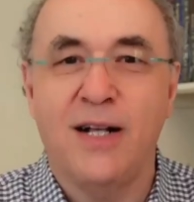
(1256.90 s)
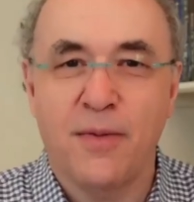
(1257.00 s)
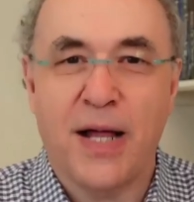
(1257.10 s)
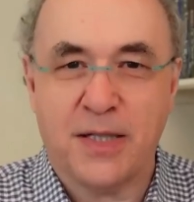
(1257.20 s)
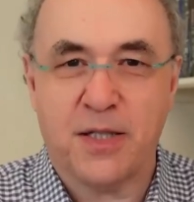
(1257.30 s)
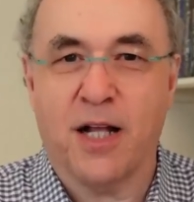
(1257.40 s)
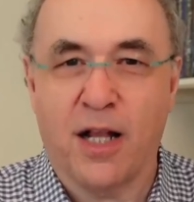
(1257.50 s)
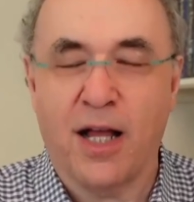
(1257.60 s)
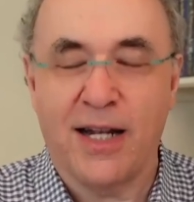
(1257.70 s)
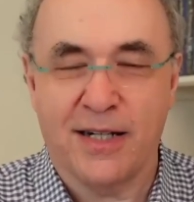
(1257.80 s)
That's
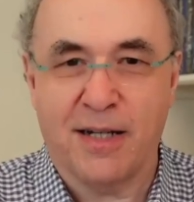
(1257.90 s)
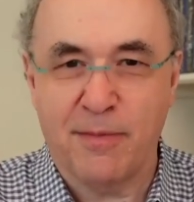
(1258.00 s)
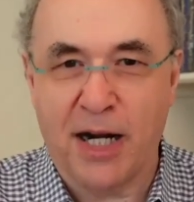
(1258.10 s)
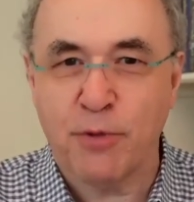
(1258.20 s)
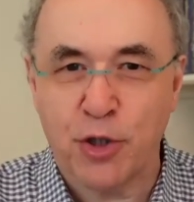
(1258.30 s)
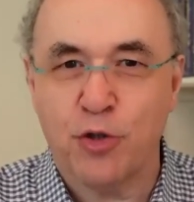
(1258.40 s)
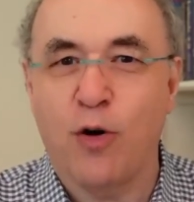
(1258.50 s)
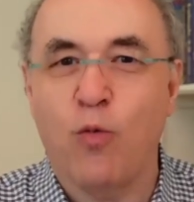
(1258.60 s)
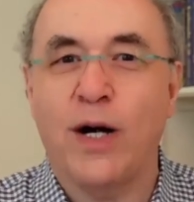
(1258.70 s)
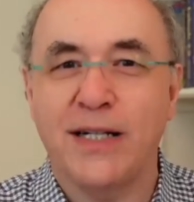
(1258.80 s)
null island. I mean, I'm
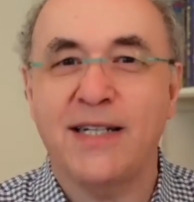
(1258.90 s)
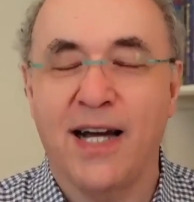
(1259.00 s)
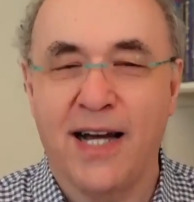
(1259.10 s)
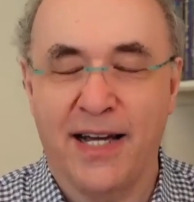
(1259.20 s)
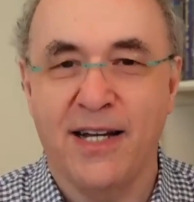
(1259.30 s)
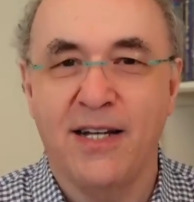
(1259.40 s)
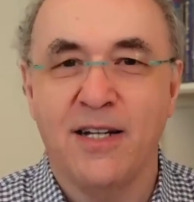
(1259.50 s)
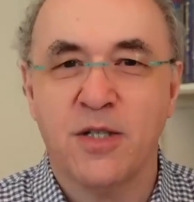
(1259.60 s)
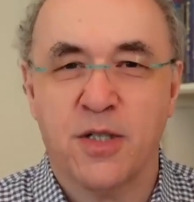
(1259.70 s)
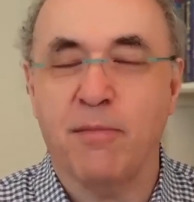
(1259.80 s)
sure one day
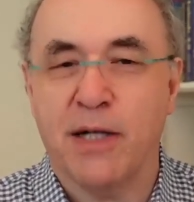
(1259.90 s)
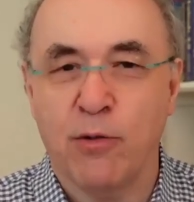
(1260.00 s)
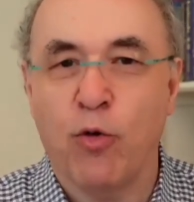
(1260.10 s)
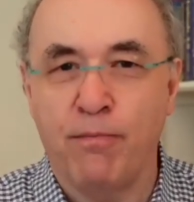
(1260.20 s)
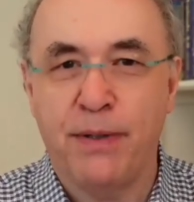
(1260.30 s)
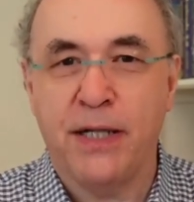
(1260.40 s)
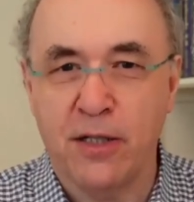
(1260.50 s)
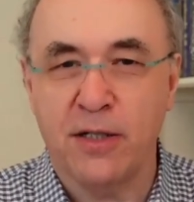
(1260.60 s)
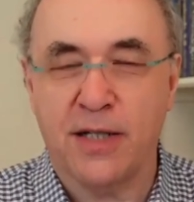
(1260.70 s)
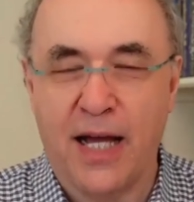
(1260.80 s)
somebody will
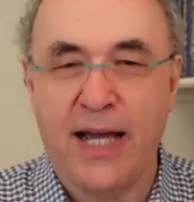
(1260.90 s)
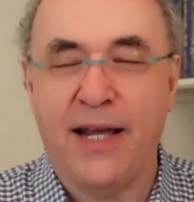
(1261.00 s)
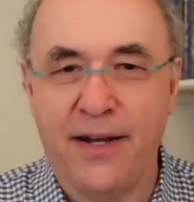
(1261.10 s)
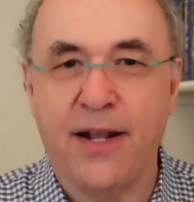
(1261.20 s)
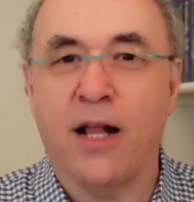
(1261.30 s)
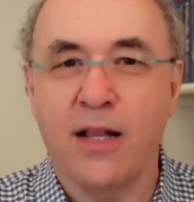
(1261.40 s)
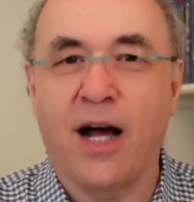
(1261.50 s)
build a null